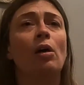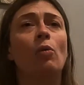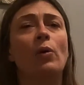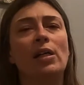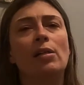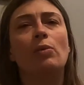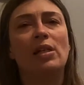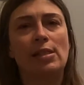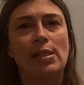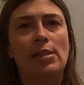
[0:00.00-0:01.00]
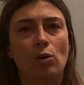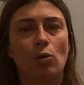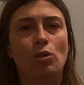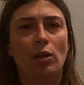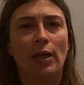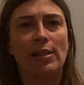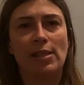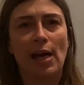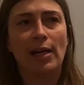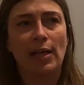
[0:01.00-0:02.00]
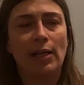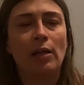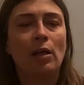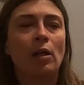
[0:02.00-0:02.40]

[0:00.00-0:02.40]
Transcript: We see social anxiety.